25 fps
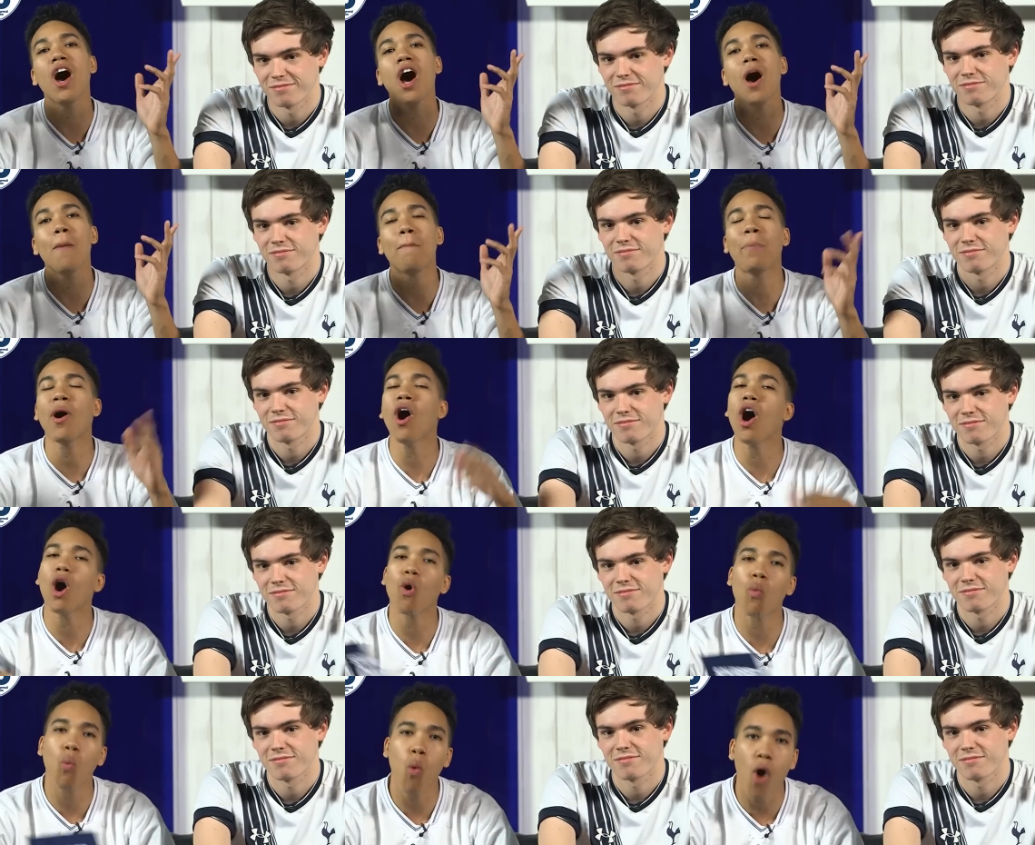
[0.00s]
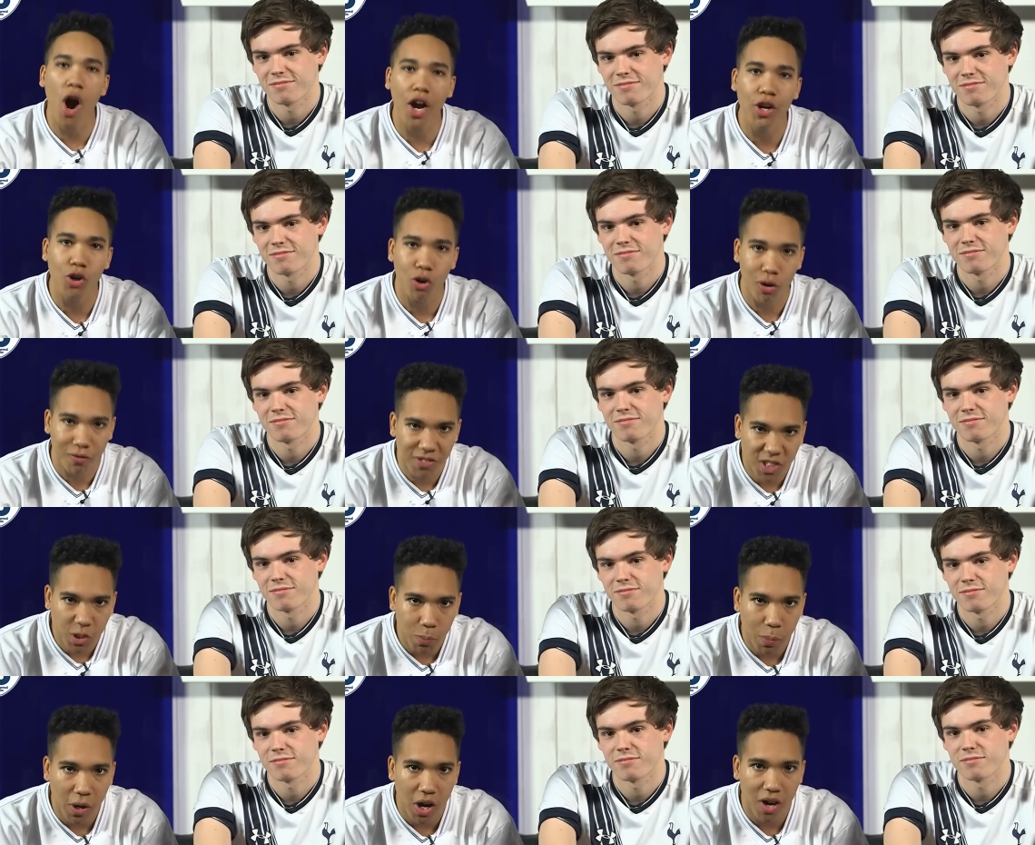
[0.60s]
Speaker 1: uh, part one
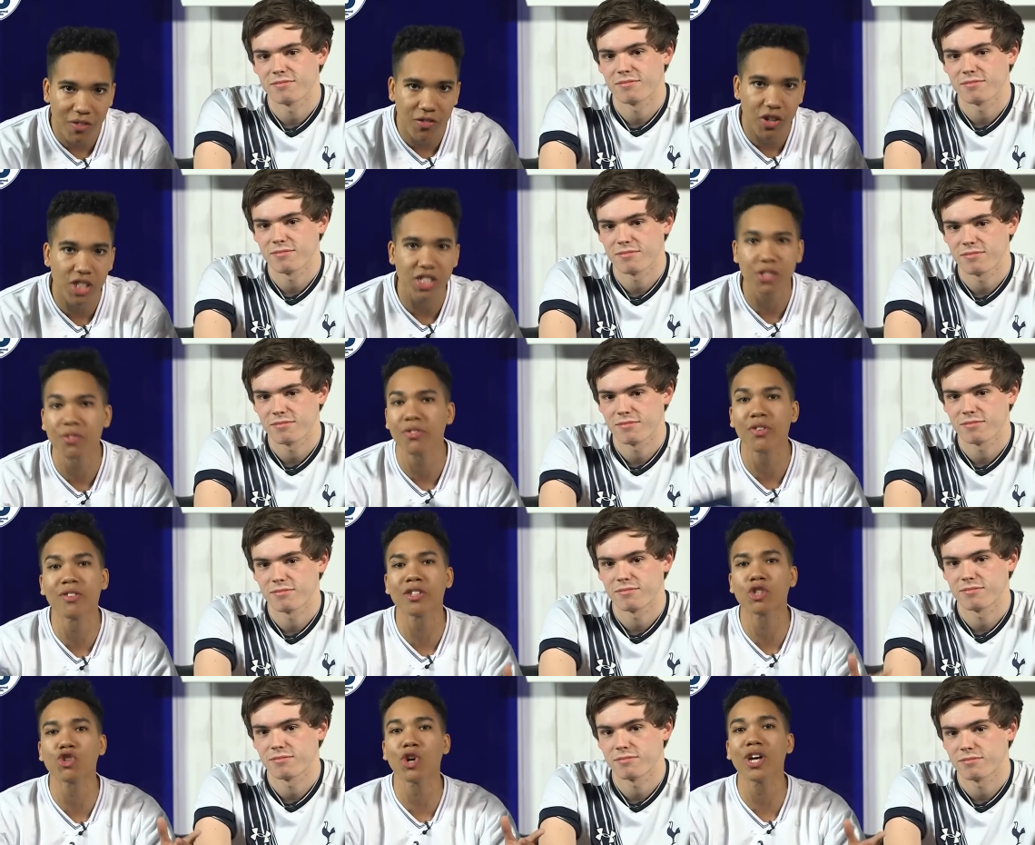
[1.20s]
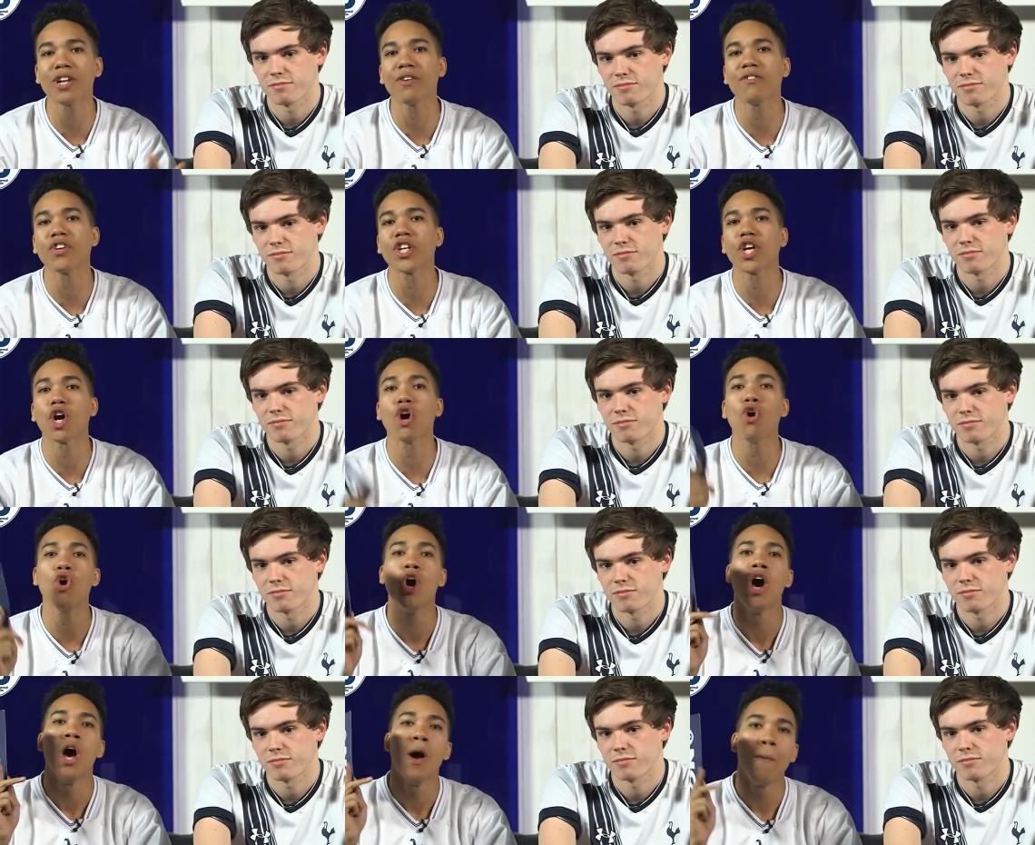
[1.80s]
of Spurverts. If you enjoyed the
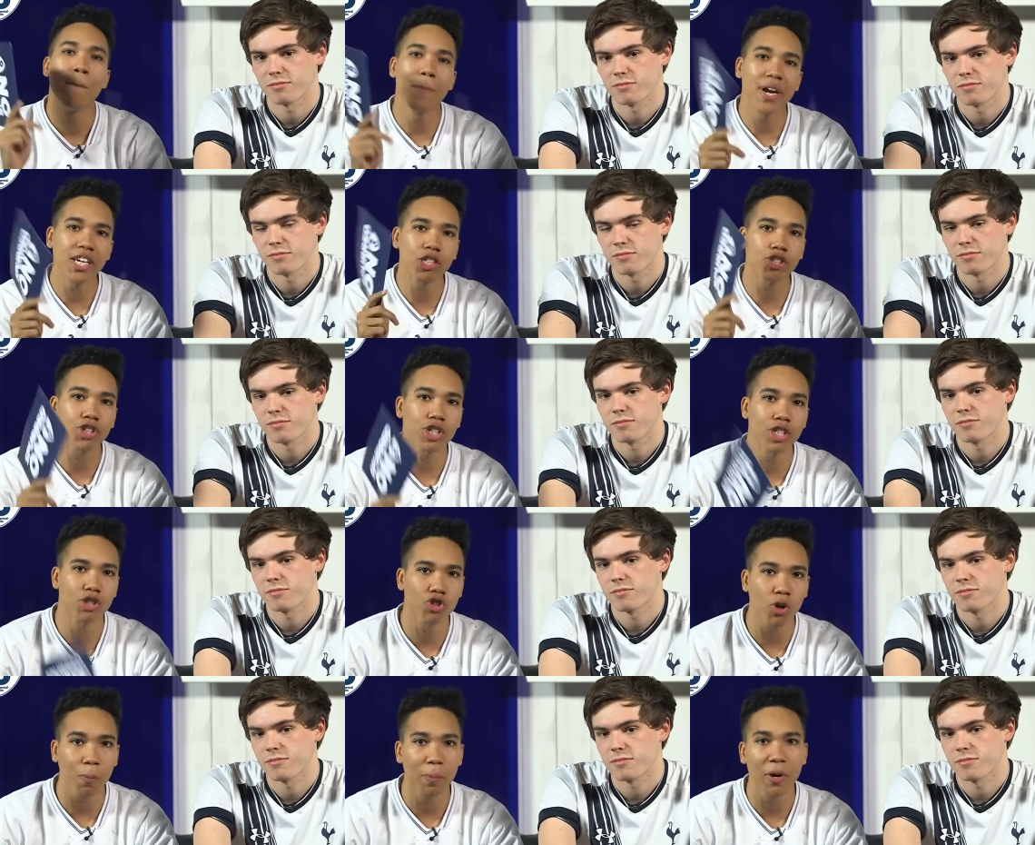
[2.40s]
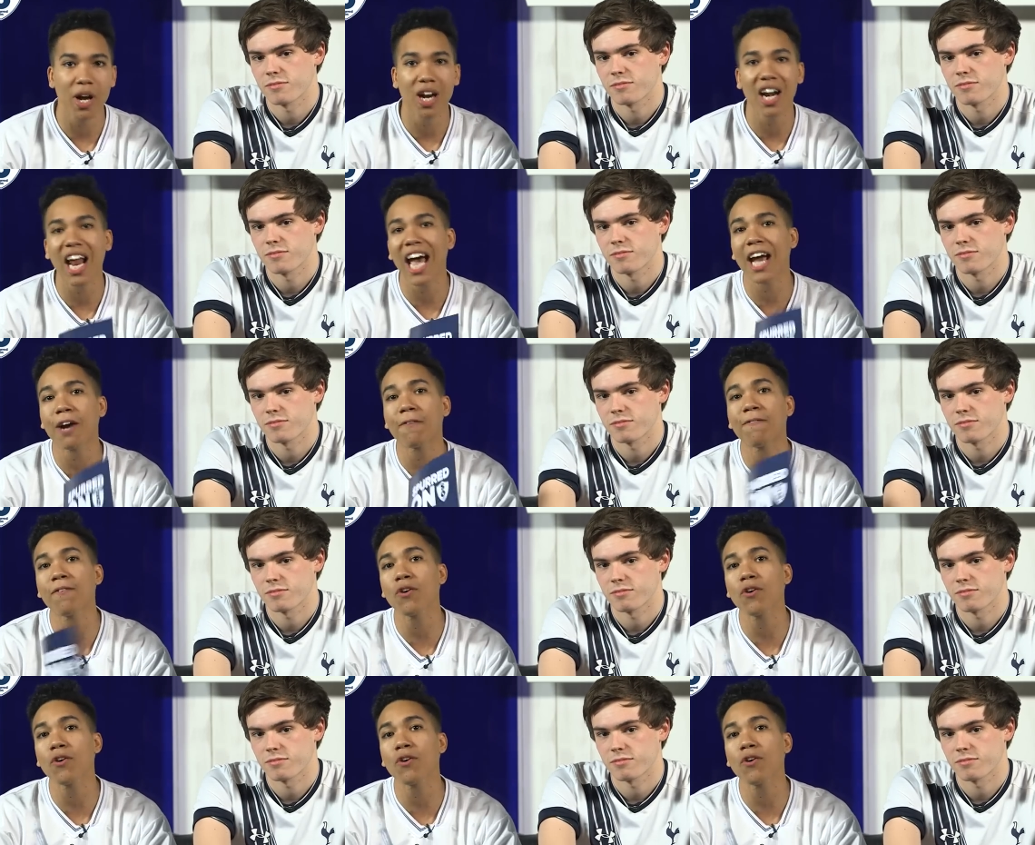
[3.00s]
video, make sure you drop it a like.